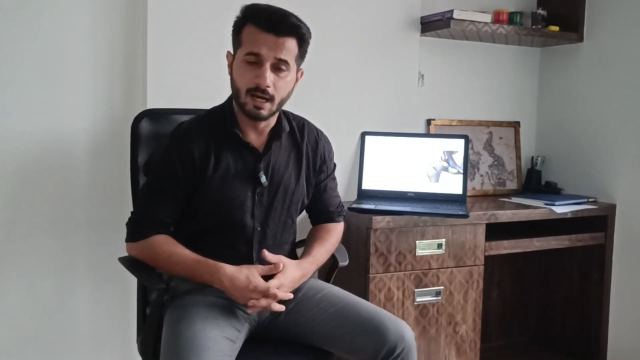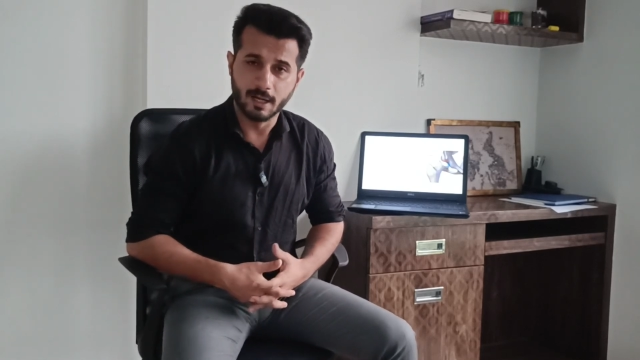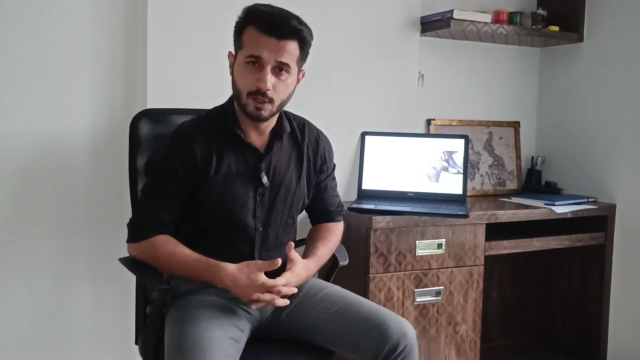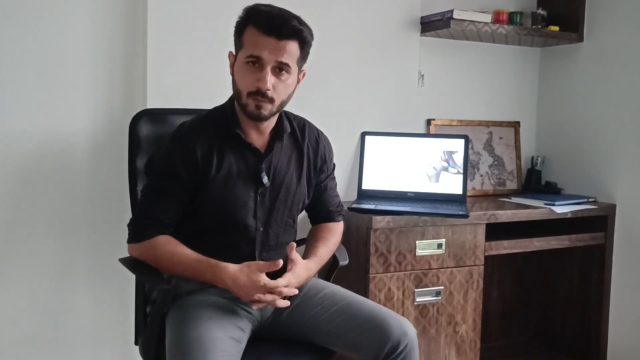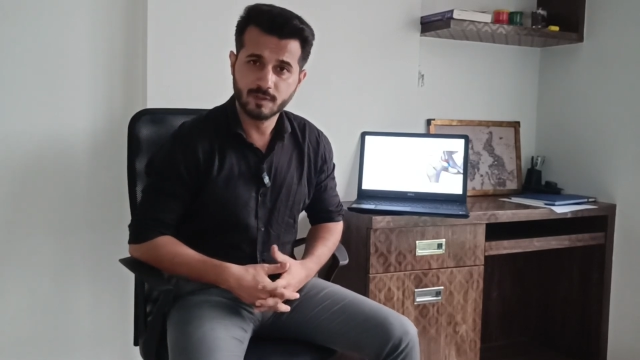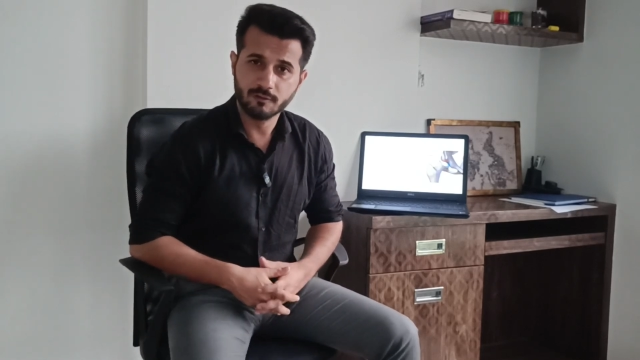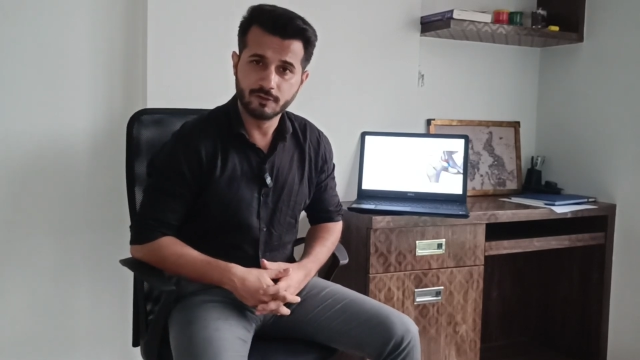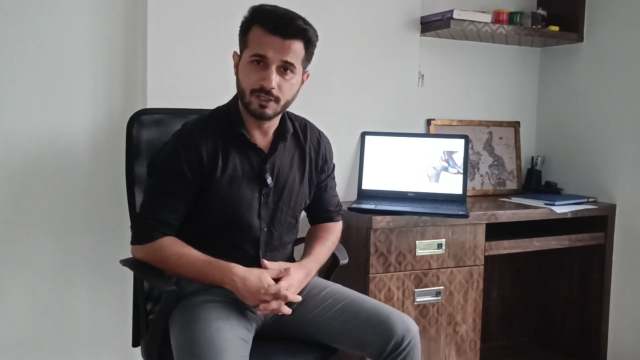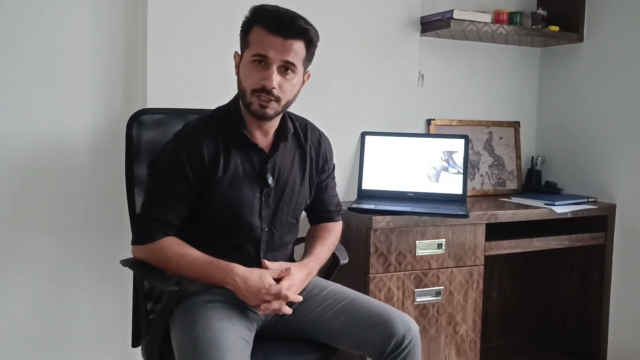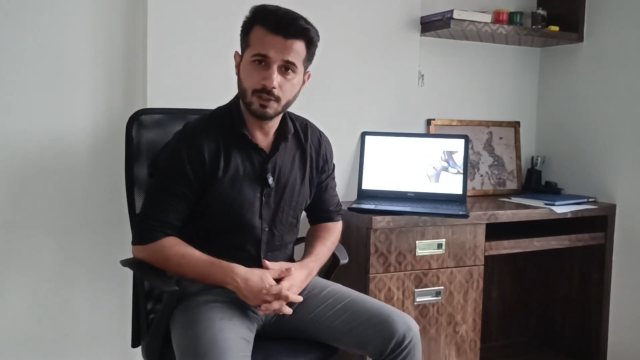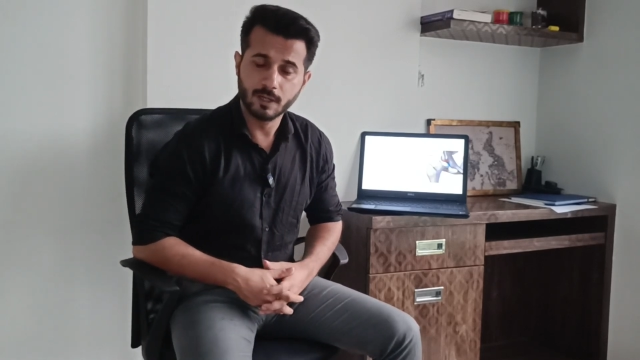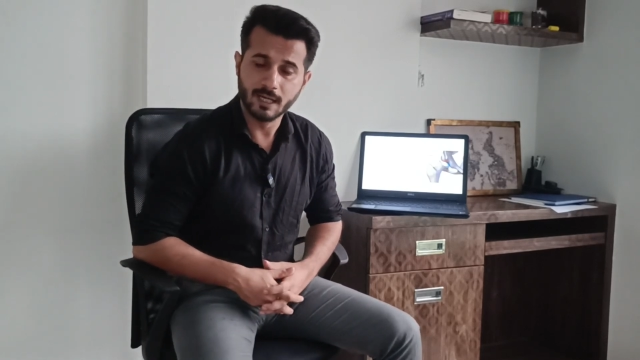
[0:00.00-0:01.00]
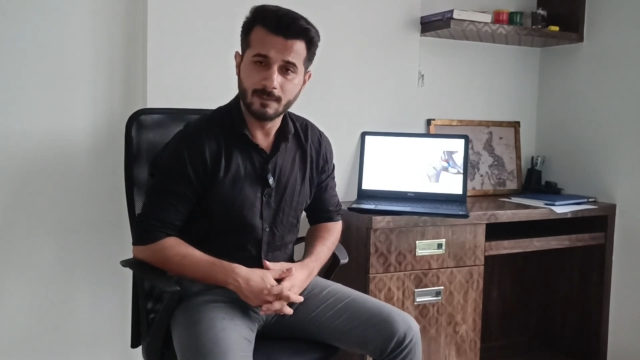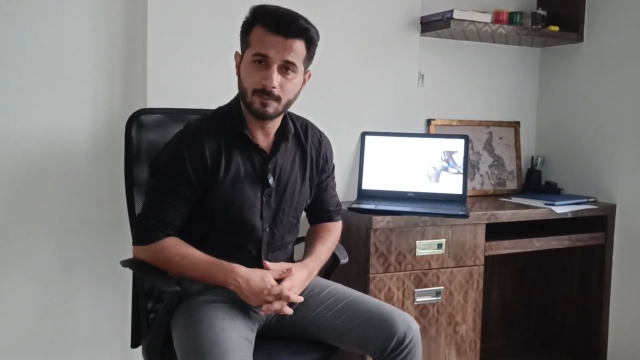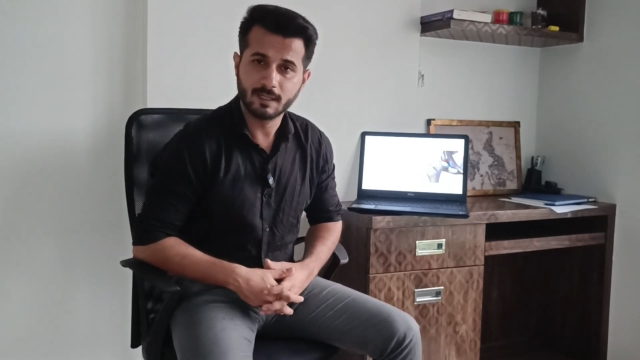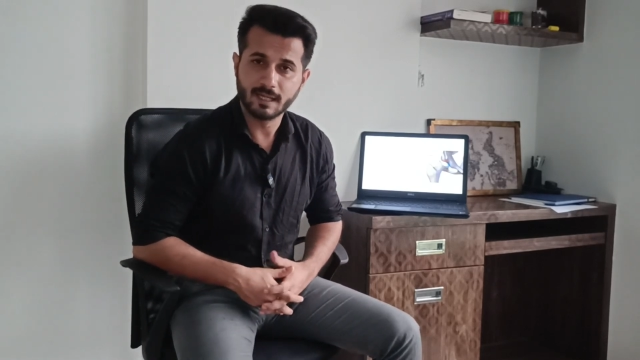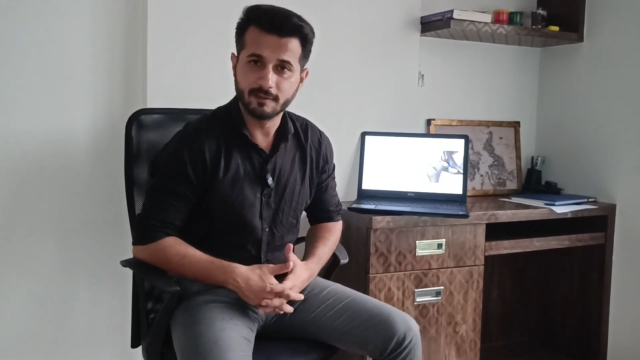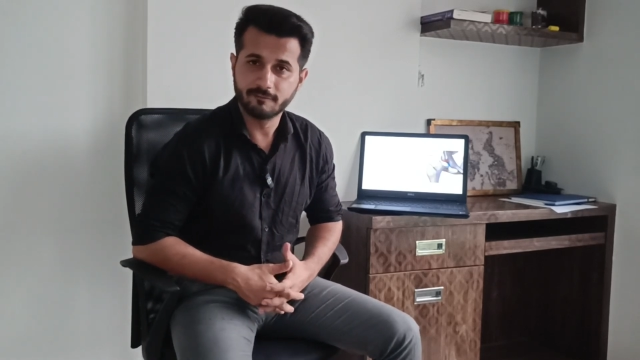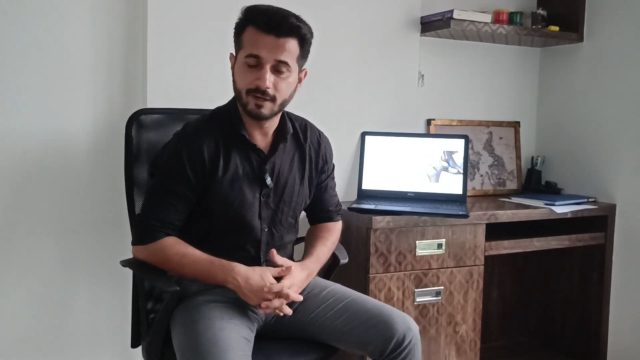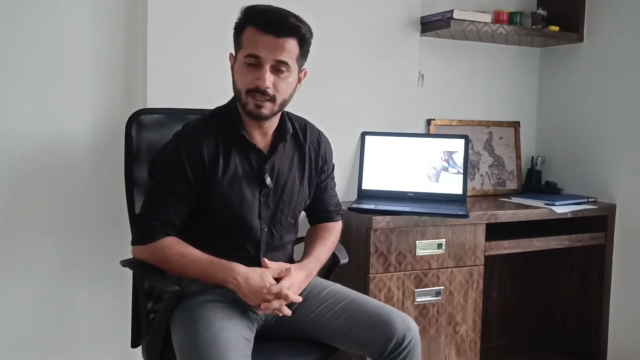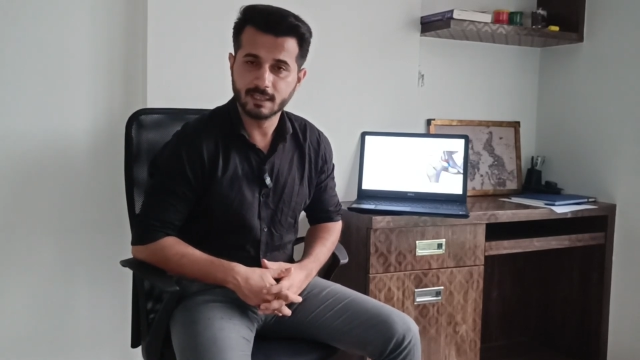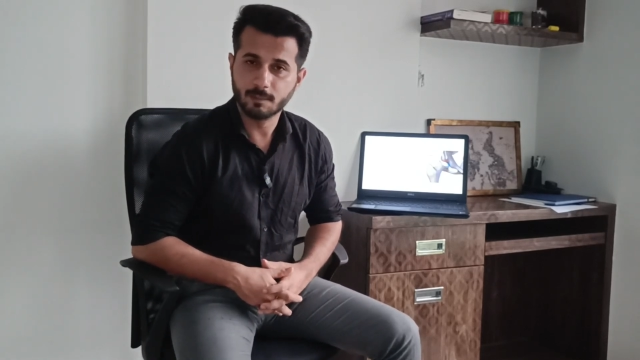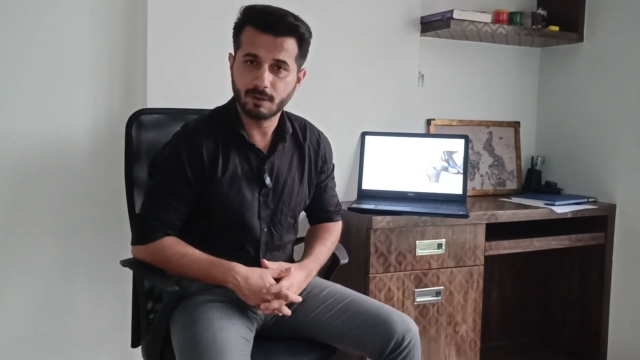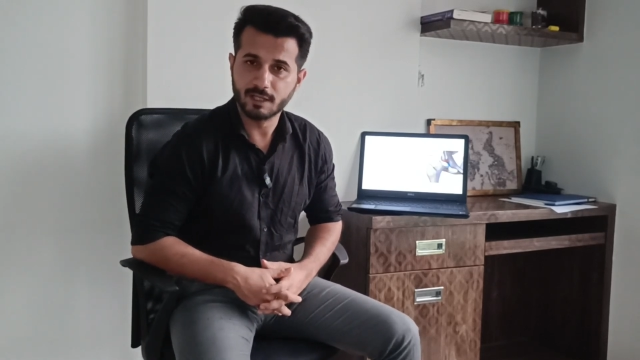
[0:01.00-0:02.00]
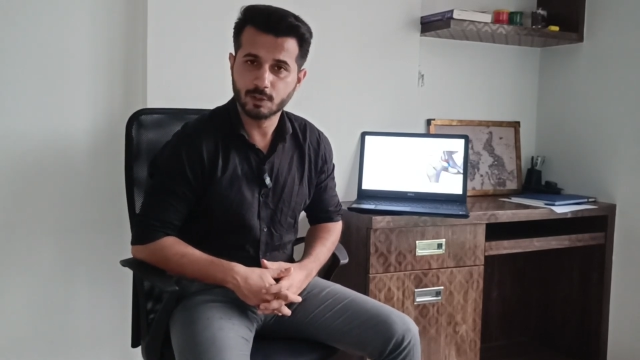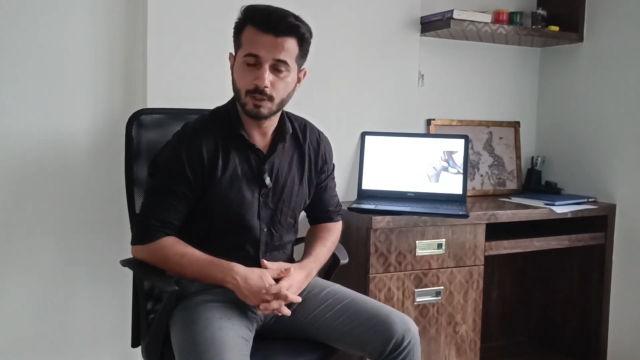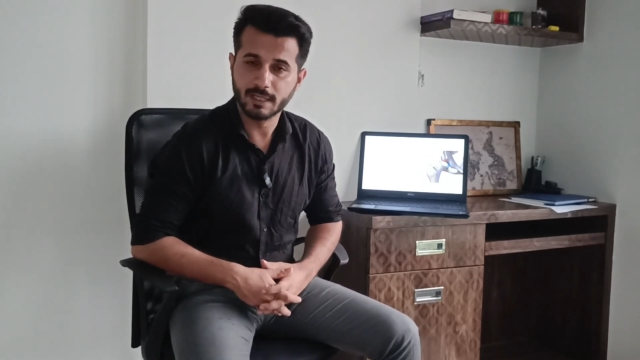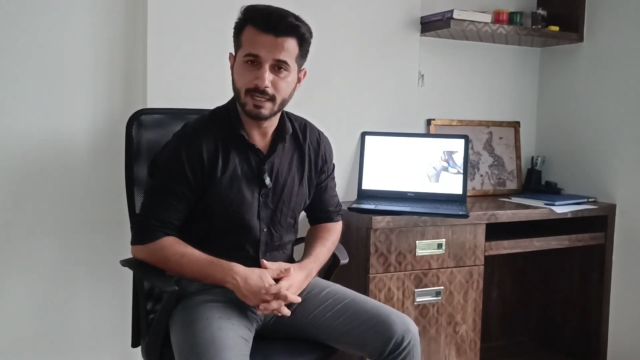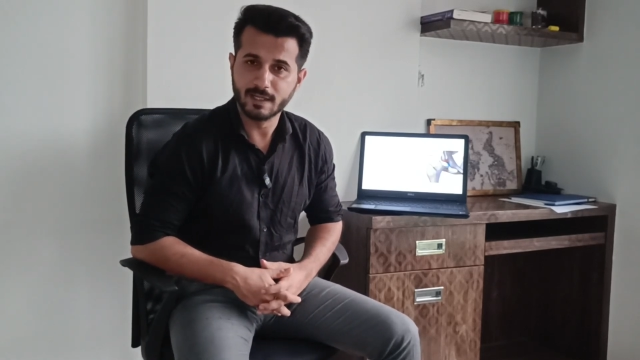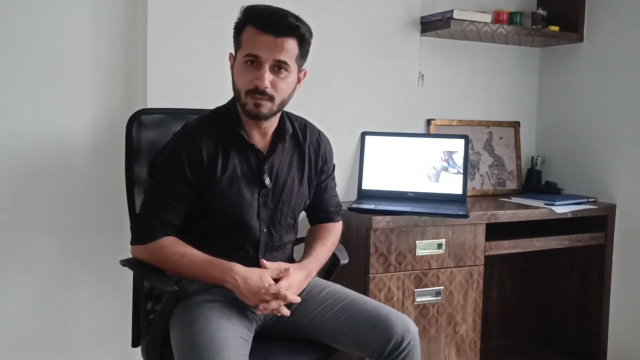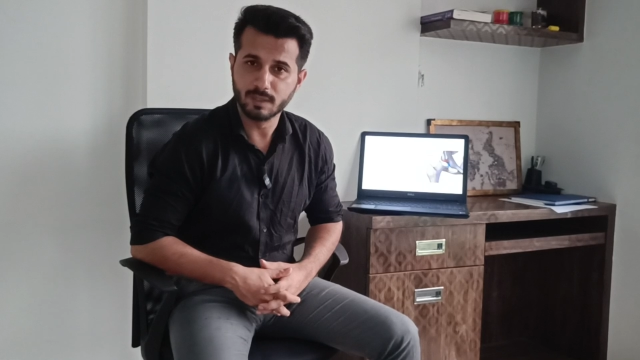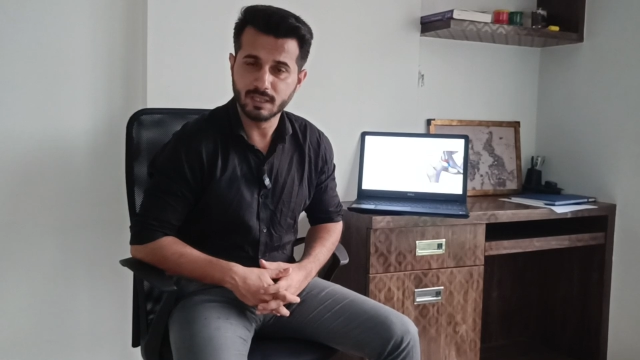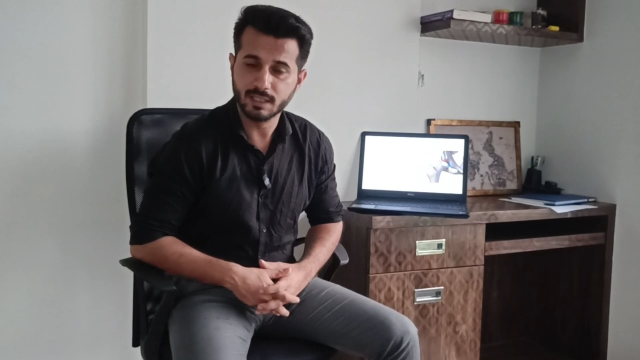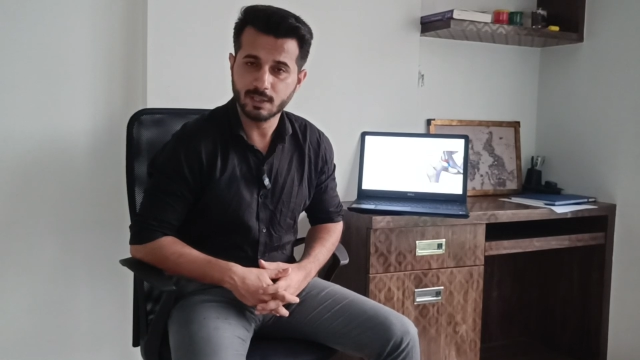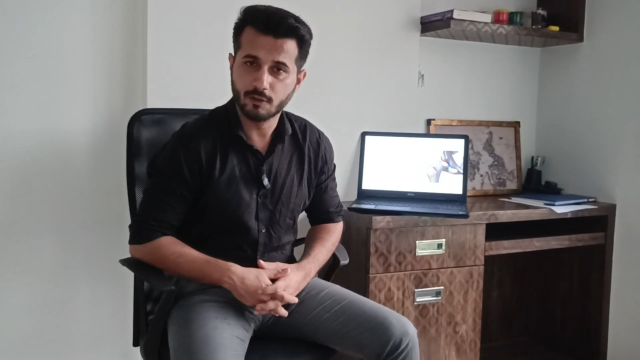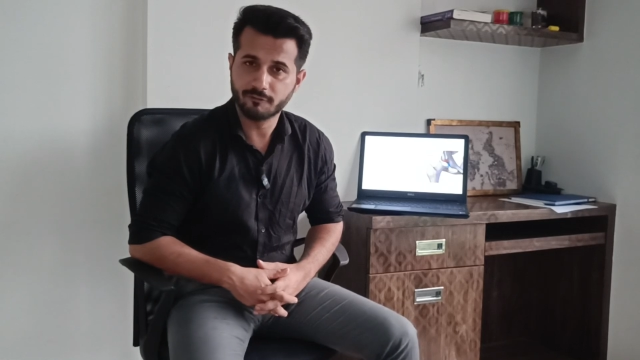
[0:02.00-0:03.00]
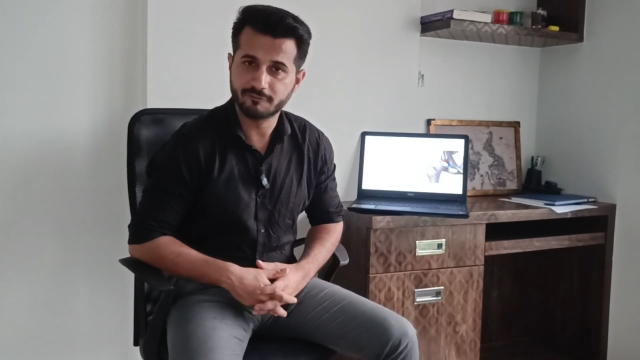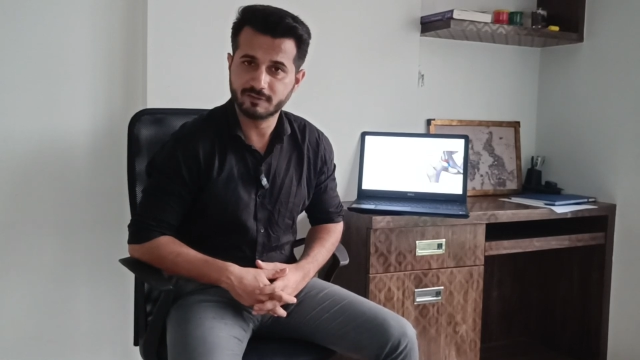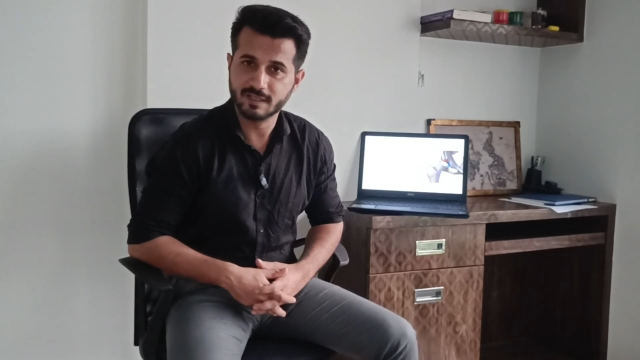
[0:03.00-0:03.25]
I hope the video helped clarify the pathoanatomy of